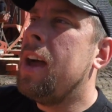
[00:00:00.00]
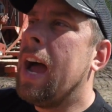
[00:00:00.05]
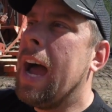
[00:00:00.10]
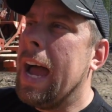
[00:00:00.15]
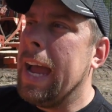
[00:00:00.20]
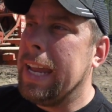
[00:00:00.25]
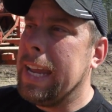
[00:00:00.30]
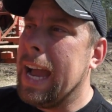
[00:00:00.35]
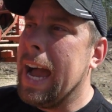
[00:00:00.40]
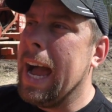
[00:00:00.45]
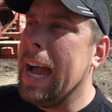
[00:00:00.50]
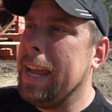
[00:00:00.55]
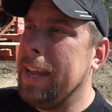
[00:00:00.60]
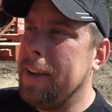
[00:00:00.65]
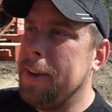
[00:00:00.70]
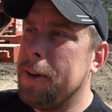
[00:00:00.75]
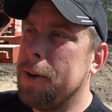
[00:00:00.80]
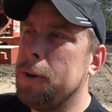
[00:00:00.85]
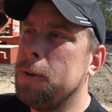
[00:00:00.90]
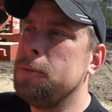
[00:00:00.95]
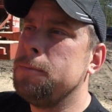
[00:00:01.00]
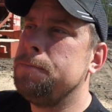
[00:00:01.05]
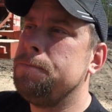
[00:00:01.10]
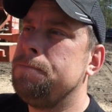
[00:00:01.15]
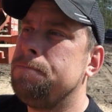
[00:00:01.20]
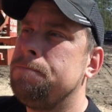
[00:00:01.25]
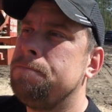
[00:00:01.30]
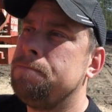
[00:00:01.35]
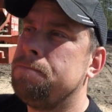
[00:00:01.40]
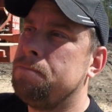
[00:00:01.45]
I got here
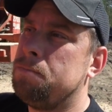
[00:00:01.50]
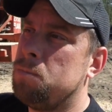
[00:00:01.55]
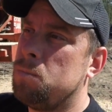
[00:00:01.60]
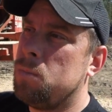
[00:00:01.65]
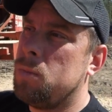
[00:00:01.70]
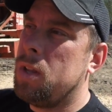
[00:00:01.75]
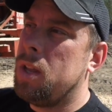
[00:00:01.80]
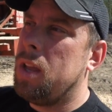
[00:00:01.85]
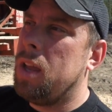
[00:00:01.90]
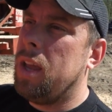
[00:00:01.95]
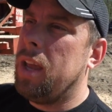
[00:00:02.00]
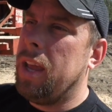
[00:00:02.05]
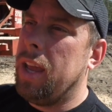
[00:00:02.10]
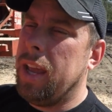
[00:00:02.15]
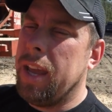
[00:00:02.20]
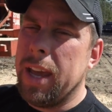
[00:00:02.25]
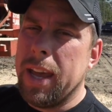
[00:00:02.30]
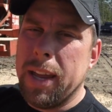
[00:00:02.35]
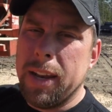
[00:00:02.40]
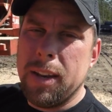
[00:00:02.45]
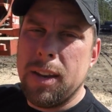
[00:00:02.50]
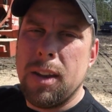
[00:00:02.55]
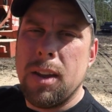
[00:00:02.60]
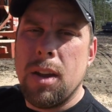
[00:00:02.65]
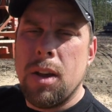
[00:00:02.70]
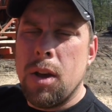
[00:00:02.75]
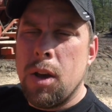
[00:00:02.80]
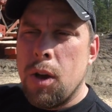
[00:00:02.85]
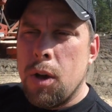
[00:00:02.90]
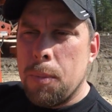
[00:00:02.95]
and
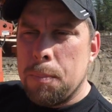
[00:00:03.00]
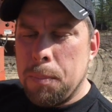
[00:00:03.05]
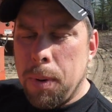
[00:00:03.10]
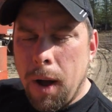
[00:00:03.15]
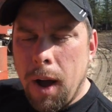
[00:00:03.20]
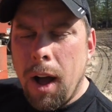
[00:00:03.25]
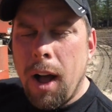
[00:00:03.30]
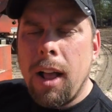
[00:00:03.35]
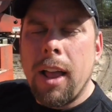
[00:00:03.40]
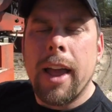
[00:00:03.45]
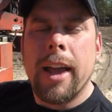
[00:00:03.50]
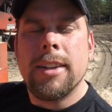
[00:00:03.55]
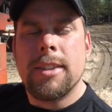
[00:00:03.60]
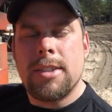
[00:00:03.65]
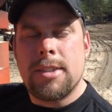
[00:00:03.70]
Paul had